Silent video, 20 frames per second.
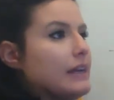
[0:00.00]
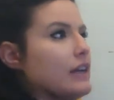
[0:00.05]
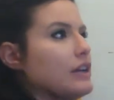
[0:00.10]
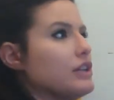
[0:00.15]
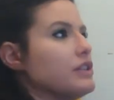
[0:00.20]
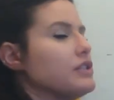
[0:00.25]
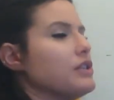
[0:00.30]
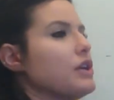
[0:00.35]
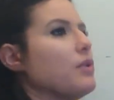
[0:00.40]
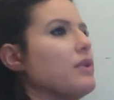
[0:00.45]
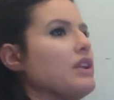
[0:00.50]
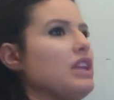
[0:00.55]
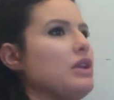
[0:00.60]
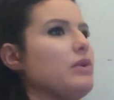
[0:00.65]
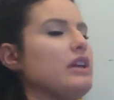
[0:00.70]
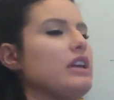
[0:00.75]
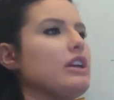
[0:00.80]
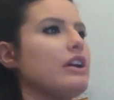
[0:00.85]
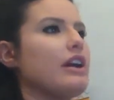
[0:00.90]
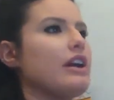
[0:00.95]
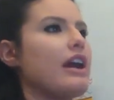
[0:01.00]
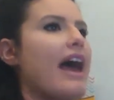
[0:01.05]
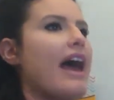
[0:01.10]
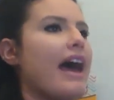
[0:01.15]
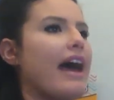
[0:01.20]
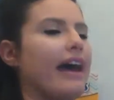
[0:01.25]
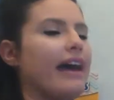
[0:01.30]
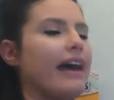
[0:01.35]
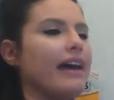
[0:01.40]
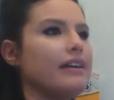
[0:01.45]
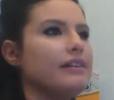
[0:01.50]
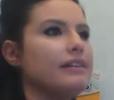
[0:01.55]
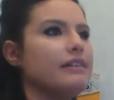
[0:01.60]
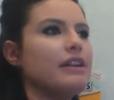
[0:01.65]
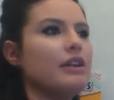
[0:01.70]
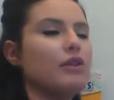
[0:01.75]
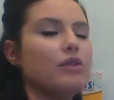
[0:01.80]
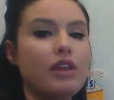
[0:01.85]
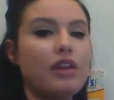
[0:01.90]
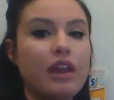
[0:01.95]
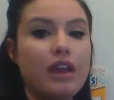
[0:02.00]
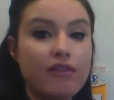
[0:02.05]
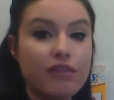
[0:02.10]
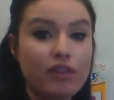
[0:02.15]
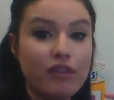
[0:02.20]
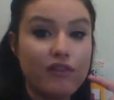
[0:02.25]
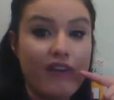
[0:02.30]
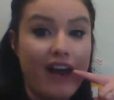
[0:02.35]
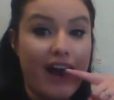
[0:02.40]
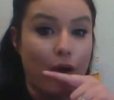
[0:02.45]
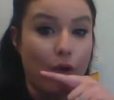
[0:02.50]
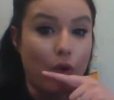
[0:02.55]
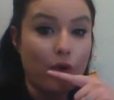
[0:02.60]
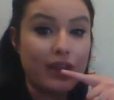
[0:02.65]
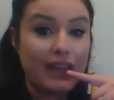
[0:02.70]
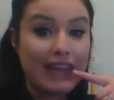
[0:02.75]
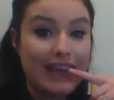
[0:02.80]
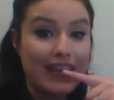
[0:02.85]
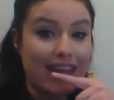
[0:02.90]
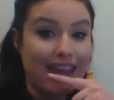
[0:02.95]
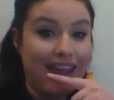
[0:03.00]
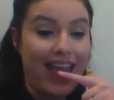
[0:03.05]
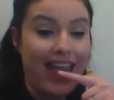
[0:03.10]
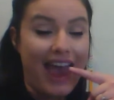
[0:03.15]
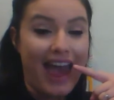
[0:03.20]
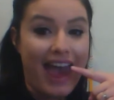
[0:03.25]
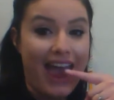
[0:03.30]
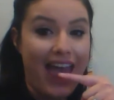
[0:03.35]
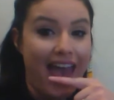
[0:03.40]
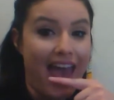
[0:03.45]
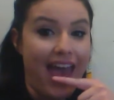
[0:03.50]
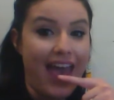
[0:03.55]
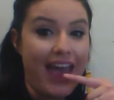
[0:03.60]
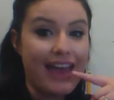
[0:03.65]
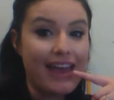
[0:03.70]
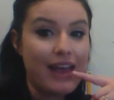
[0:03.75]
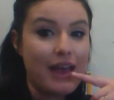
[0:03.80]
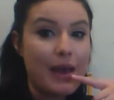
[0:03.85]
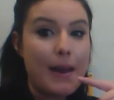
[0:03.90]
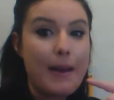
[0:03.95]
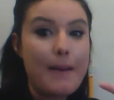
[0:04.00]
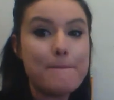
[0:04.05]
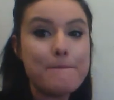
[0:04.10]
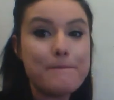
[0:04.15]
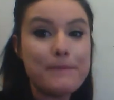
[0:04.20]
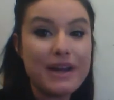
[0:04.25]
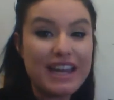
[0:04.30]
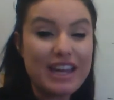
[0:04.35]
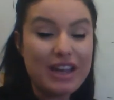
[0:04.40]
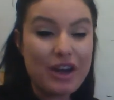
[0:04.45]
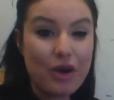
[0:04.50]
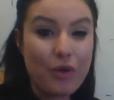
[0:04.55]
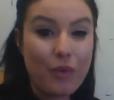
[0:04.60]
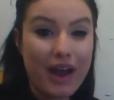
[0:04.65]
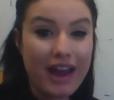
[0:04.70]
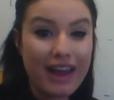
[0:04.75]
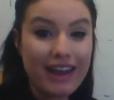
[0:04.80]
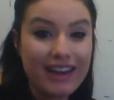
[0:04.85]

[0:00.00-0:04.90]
So when you hear you think of the vowel E, But you know what?